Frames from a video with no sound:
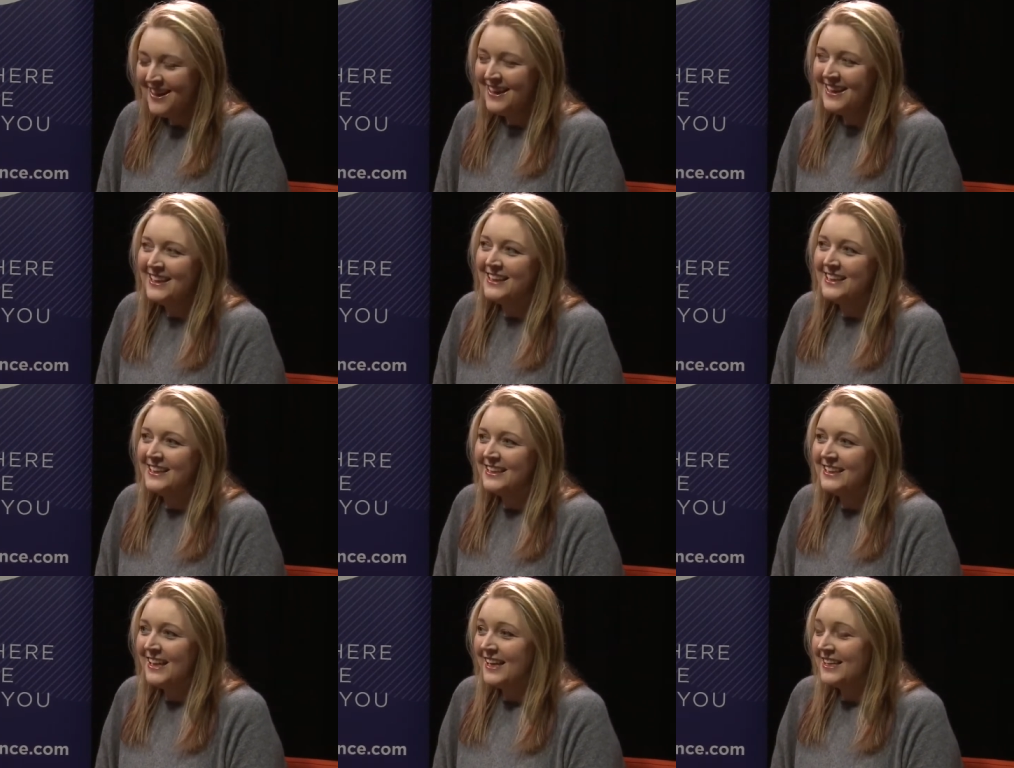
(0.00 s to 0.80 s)

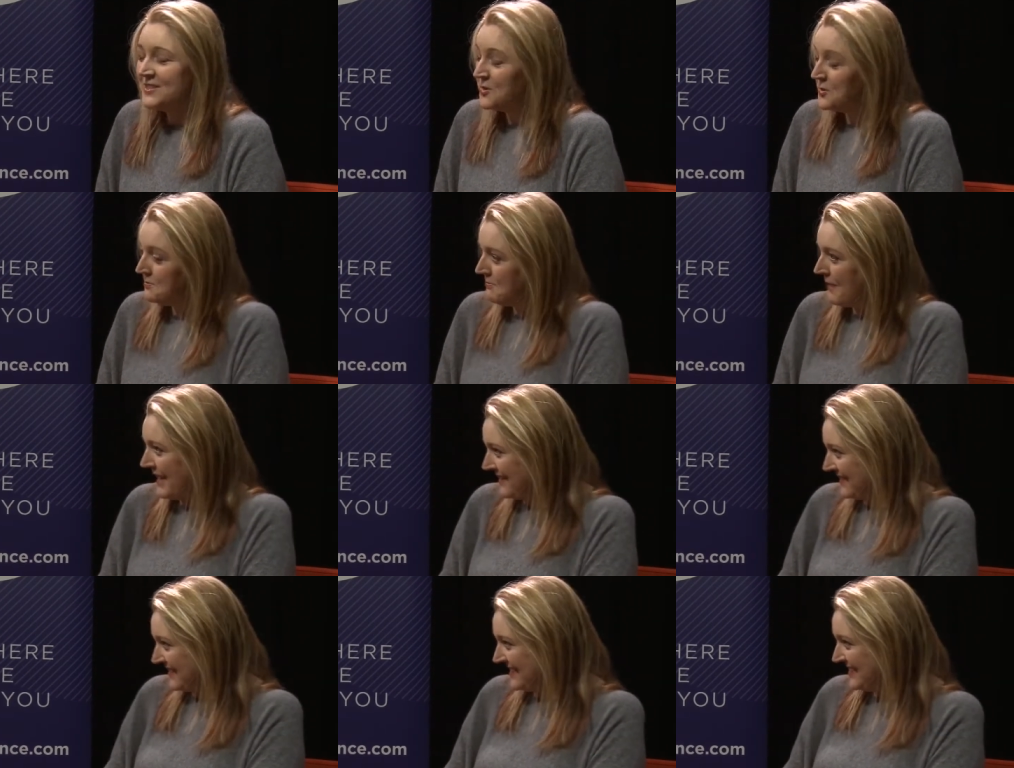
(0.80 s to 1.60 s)
He has good
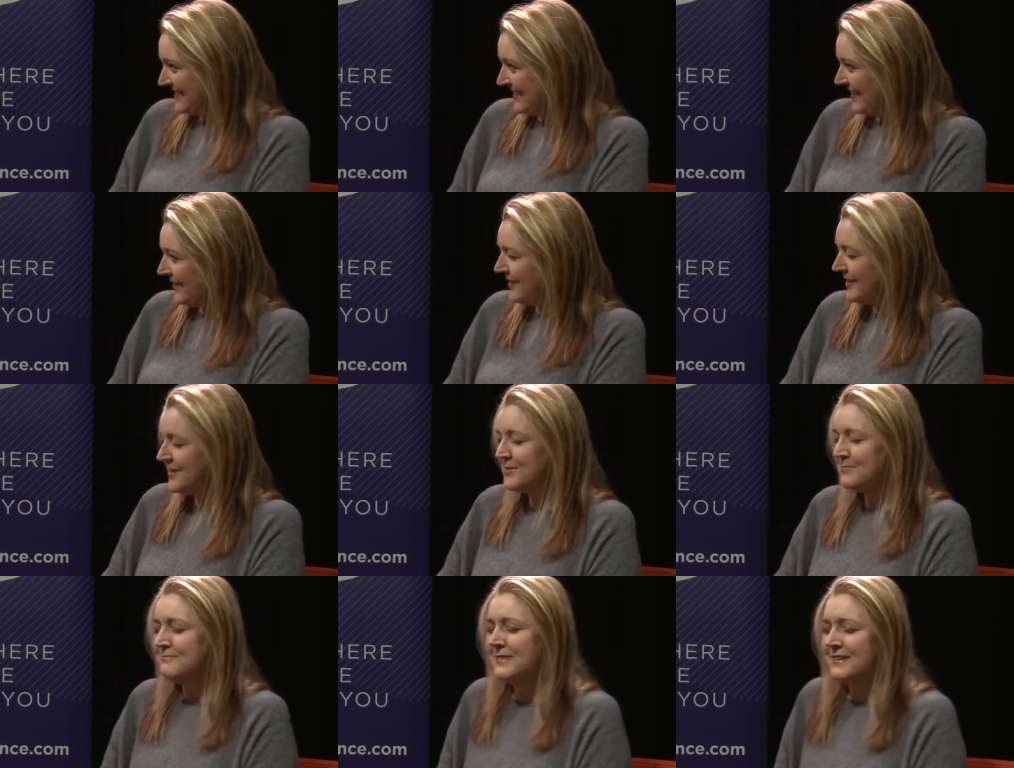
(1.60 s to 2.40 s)
manners. I
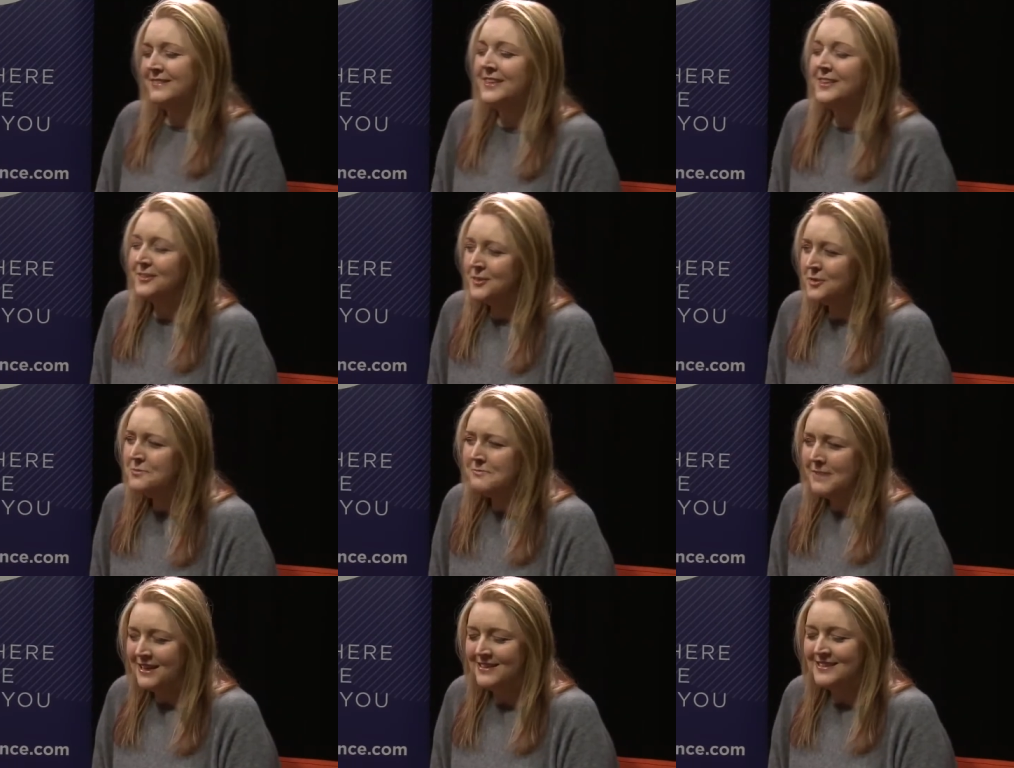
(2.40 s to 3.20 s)
think you know,
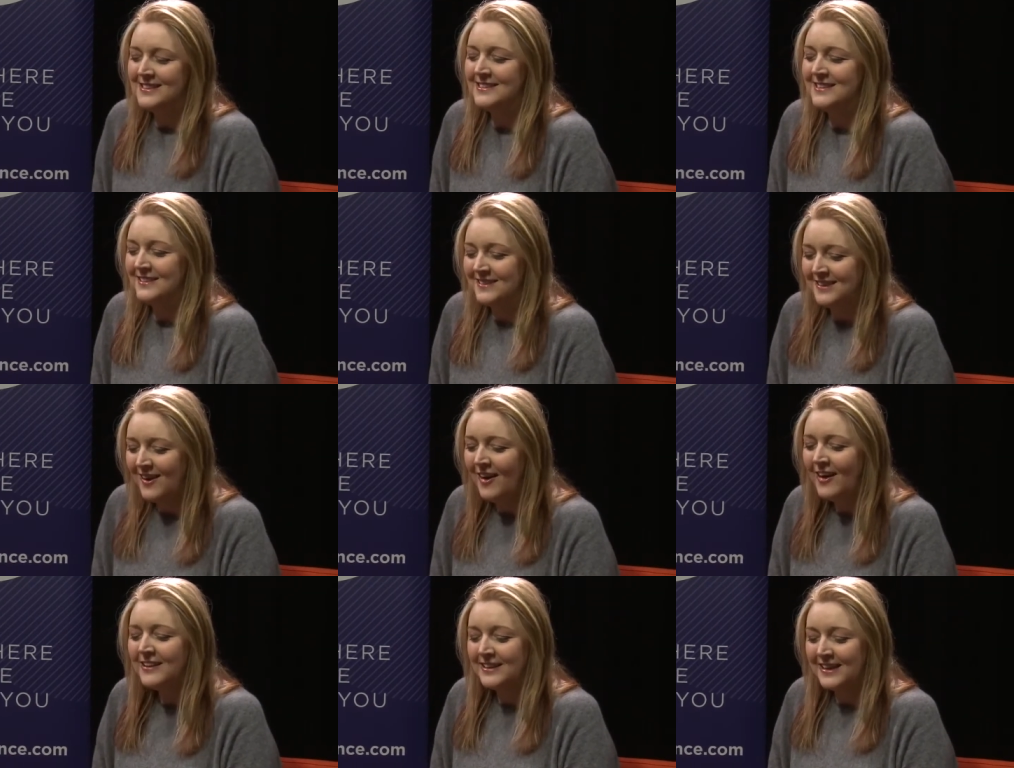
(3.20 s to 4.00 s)
good manners is a
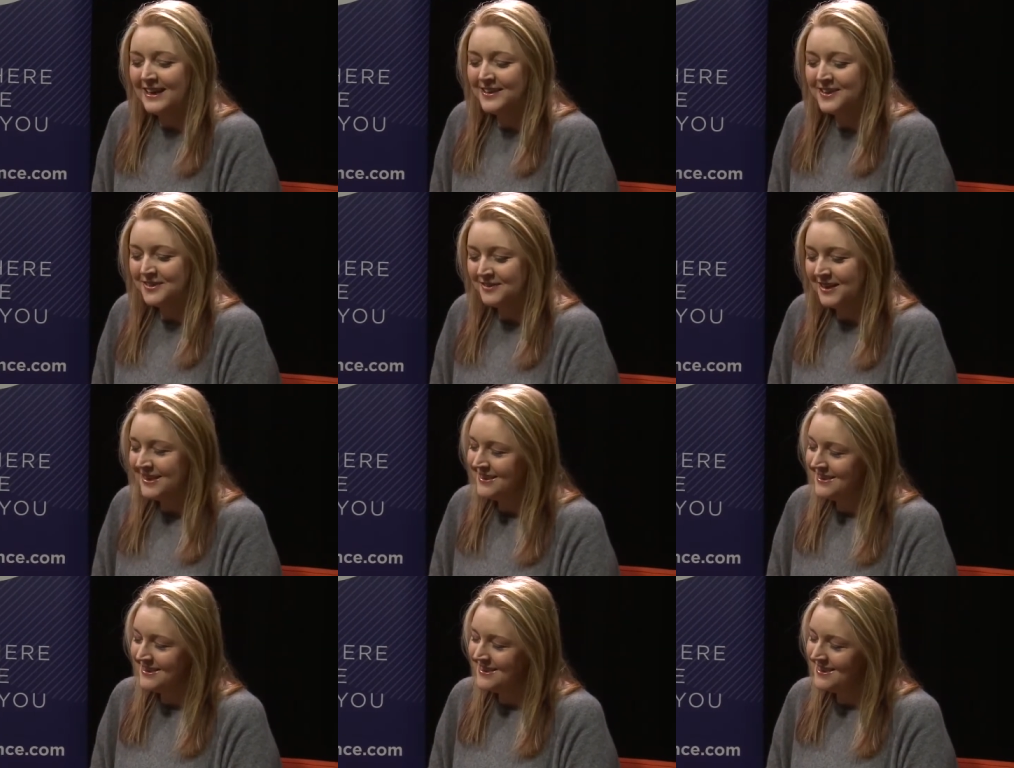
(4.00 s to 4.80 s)
highly
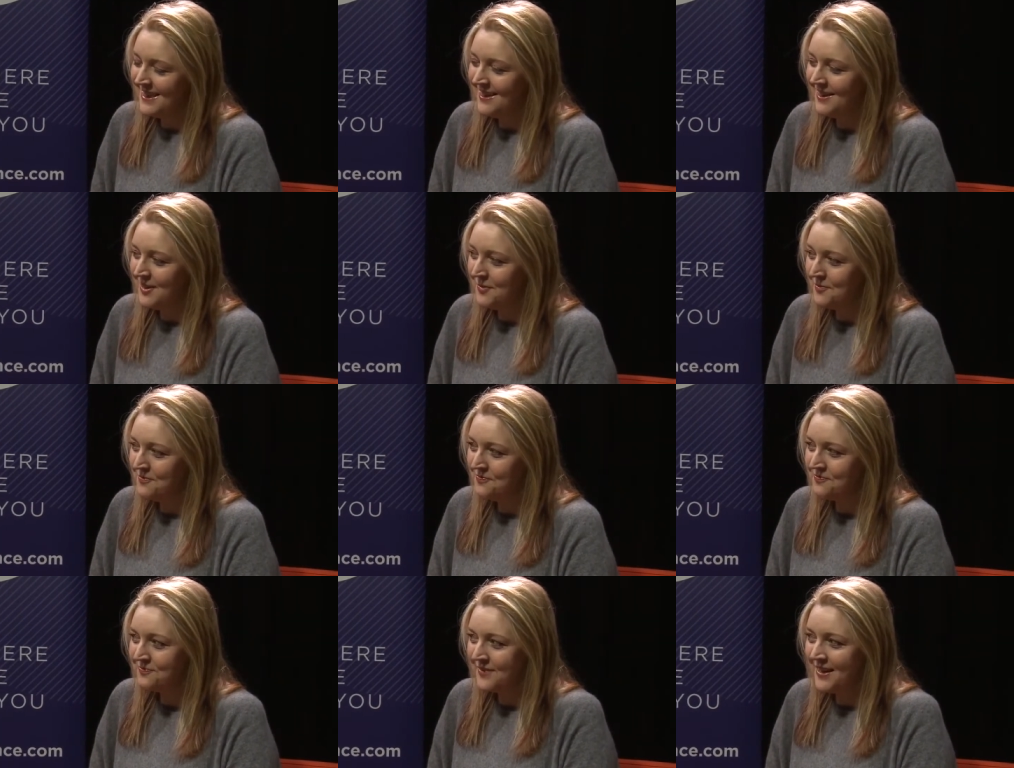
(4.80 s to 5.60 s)
underrated
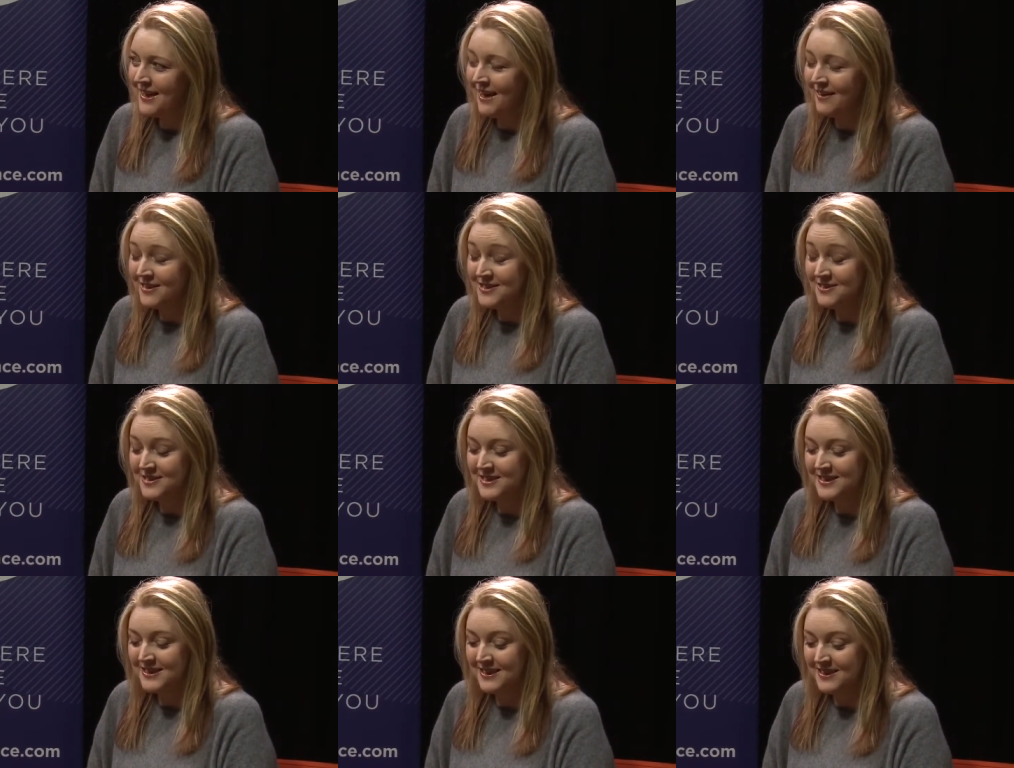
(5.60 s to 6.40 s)
um,
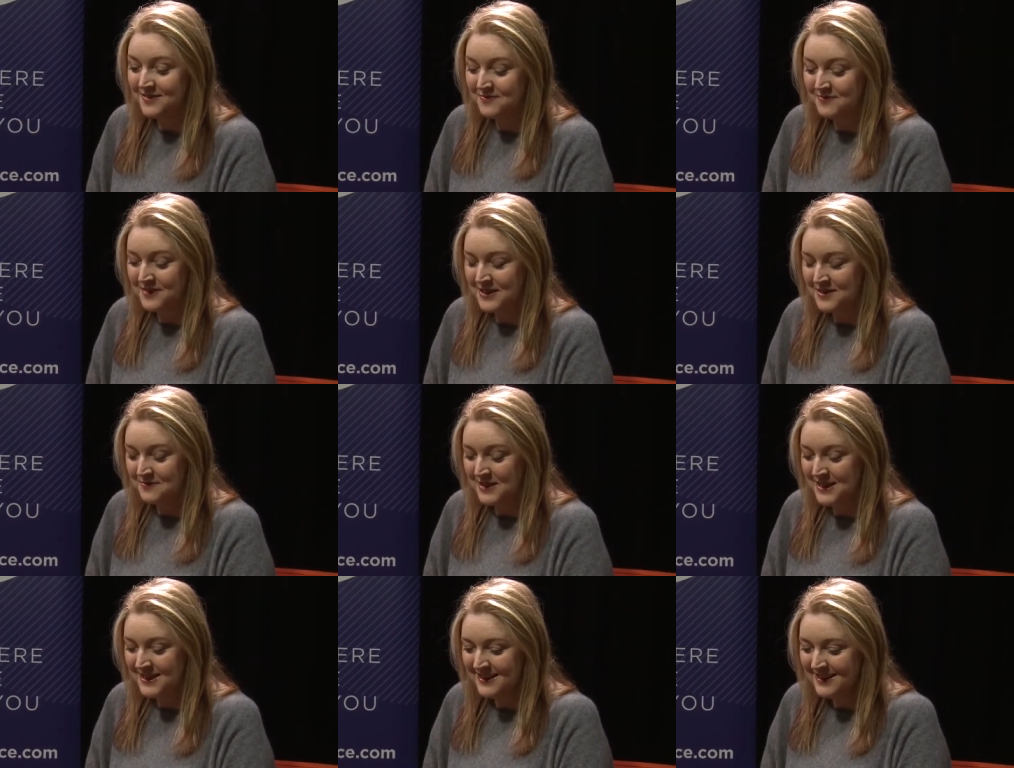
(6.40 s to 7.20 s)
characteristic in in
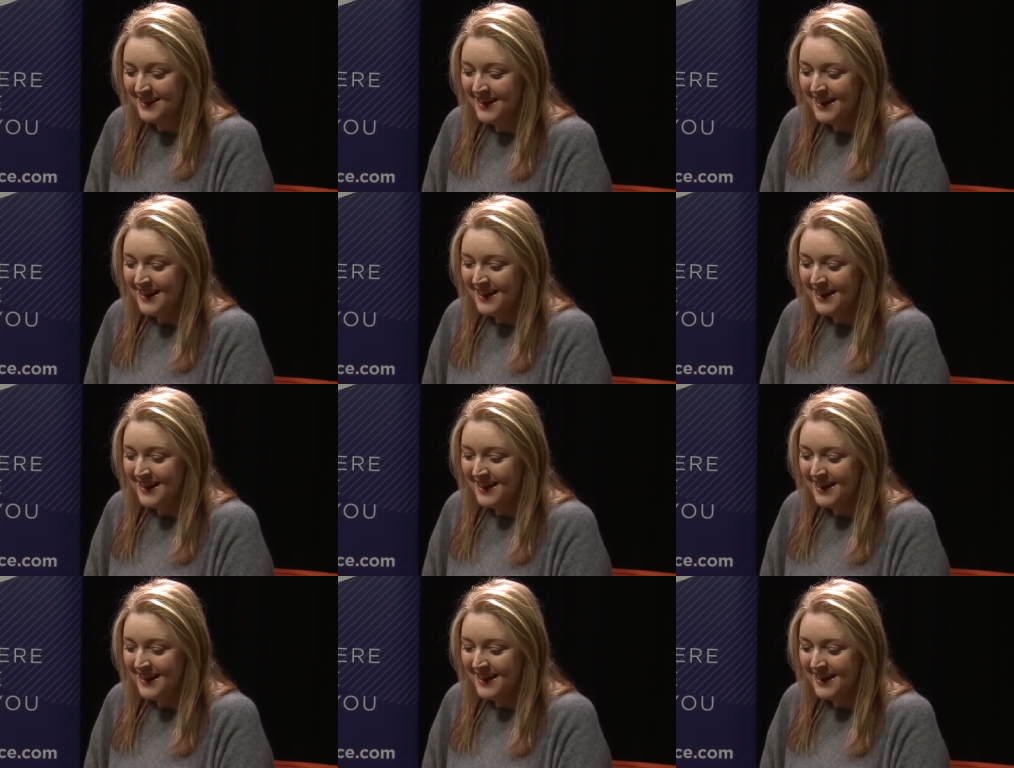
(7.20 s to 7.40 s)
men.